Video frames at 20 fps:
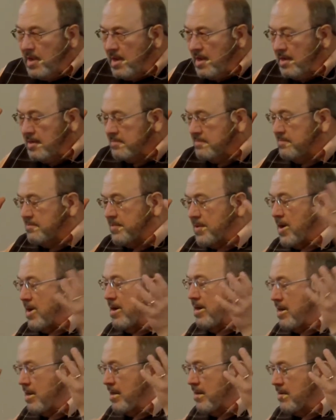Um,
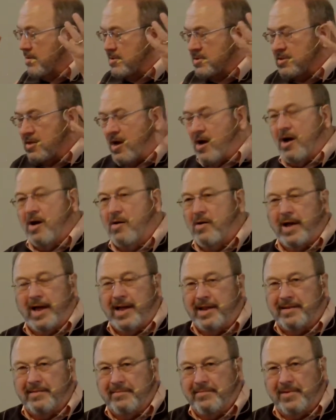Bar, you know, Saul
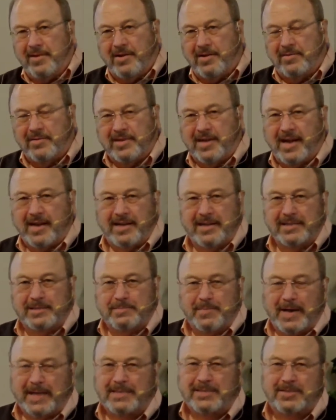had you know done
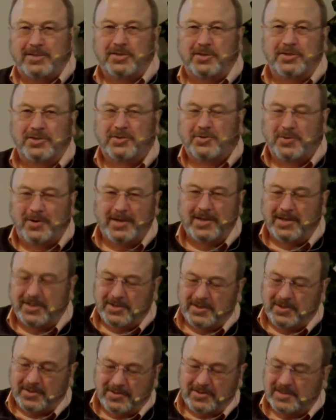his best to destroy
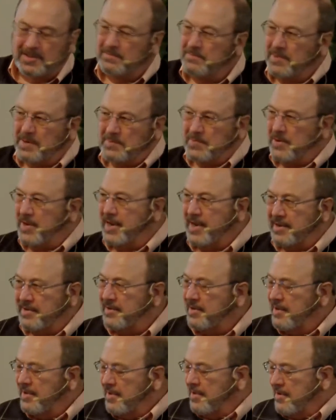the church, and people
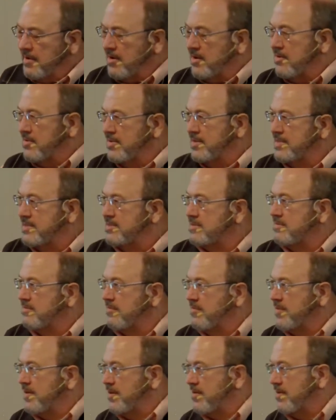had all this
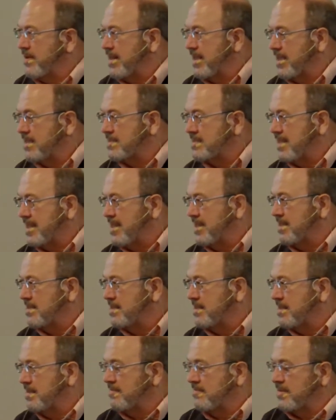fear and
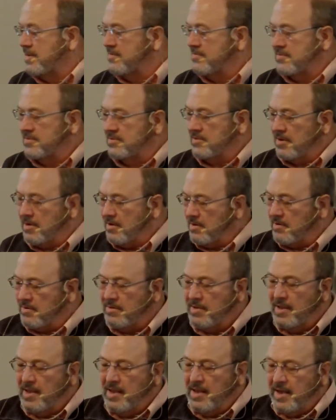anxiety of, of
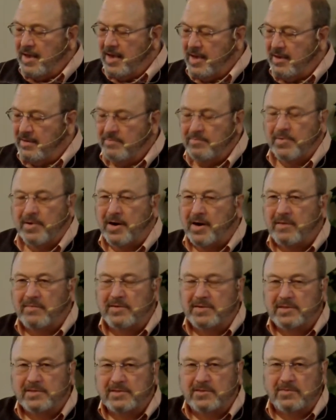Saul. And
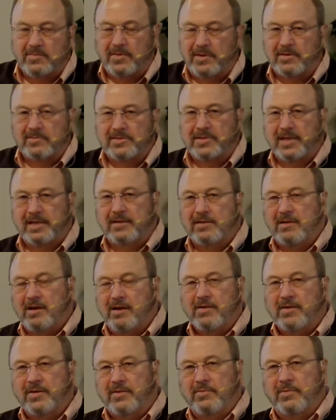Barnabas is the one who said,
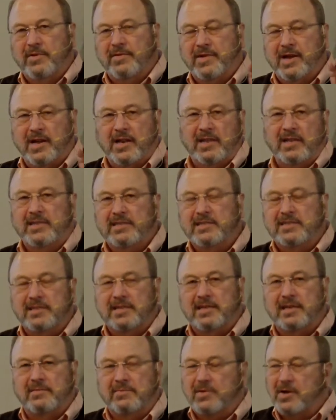No, we've got to
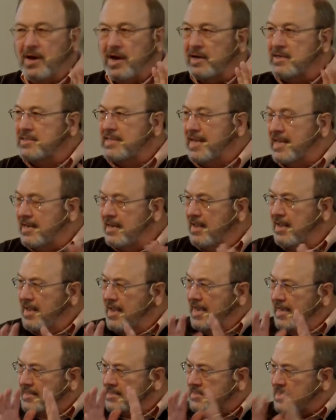listen to him. God has, had,
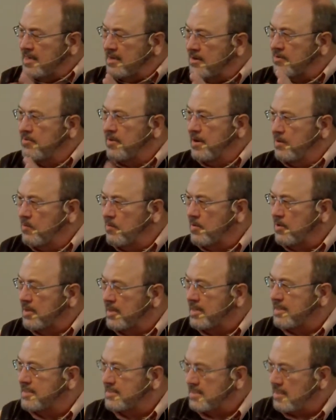has done a great
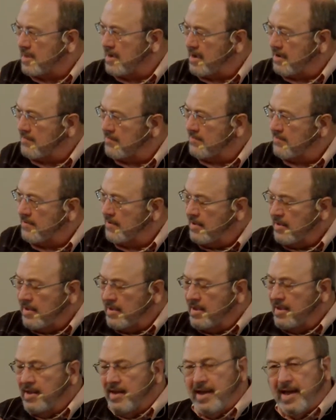work in his life.
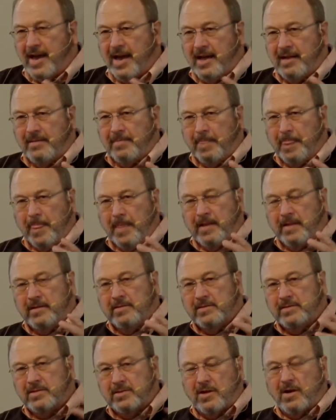And
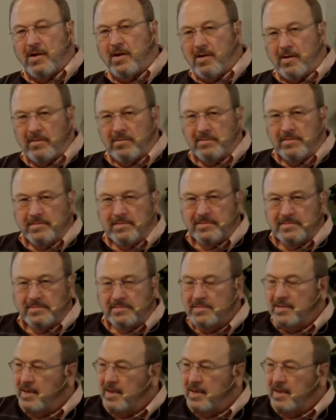Saul